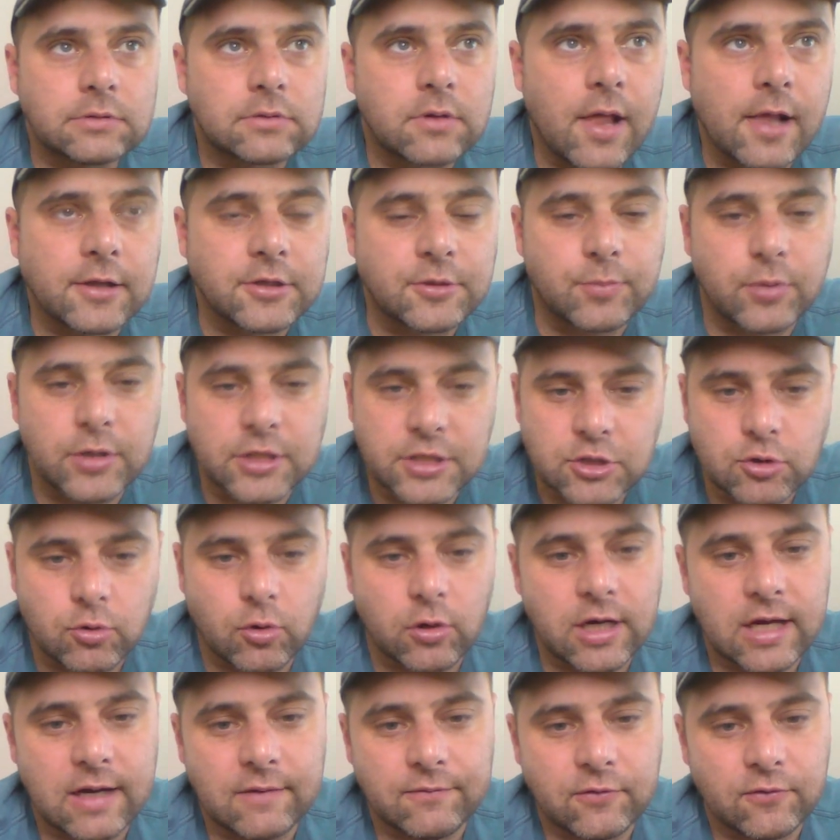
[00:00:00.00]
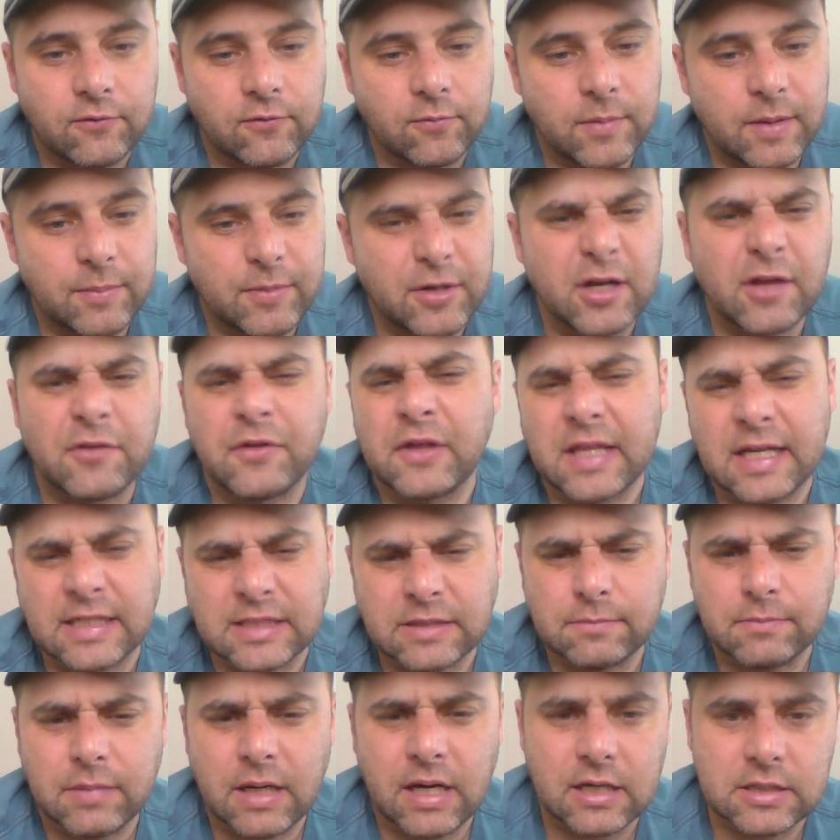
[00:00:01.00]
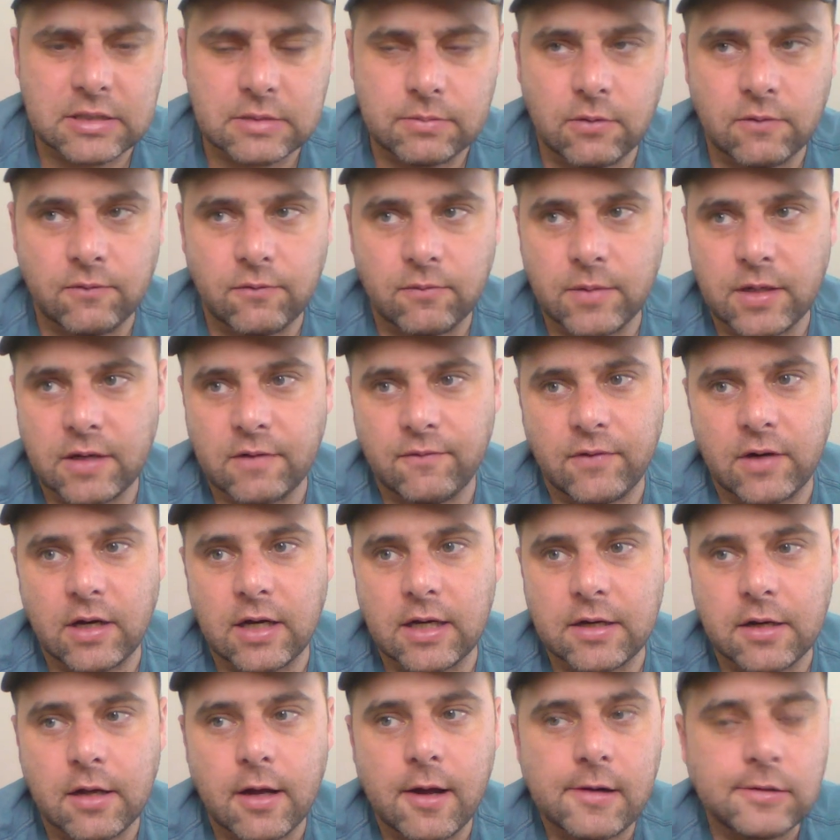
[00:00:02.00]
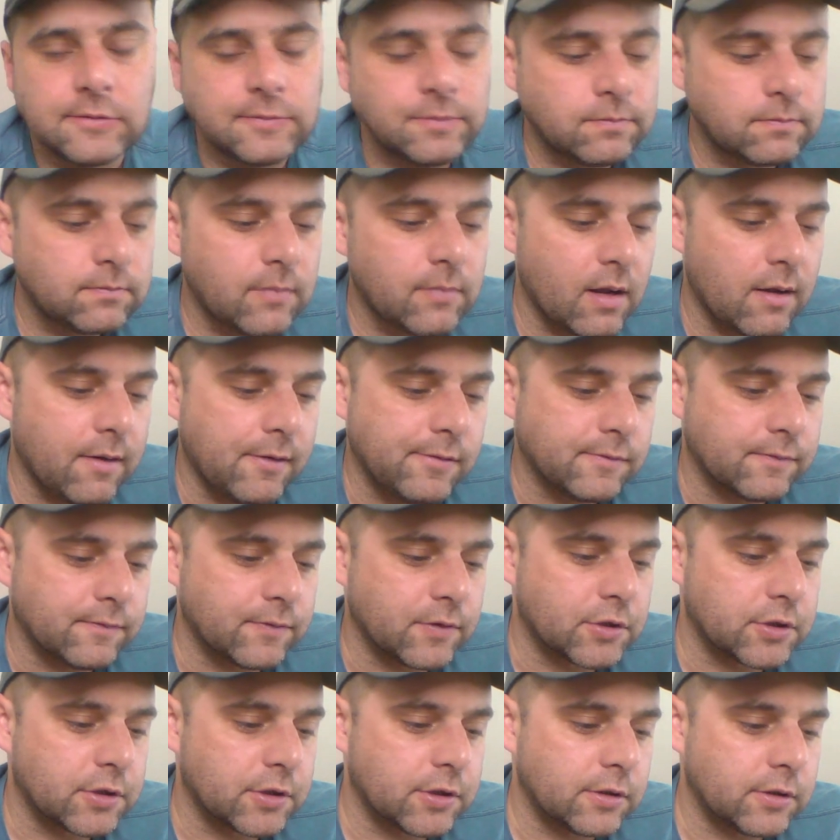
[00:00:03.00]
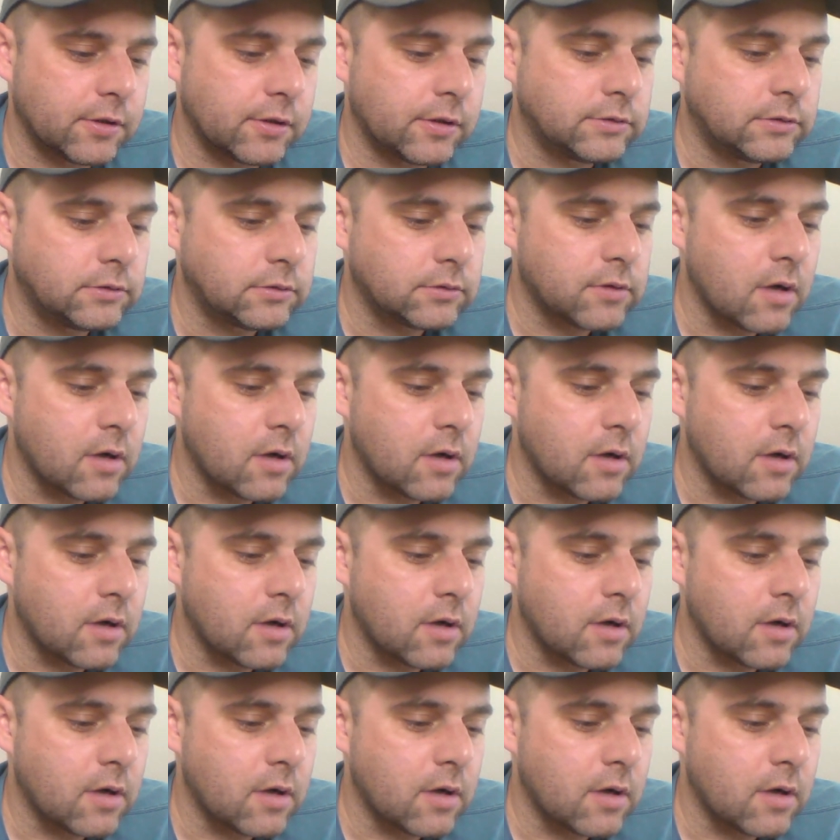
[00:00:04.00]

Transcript: That's pretty sought after for me, but nothing that's impossible for me to find, for sure.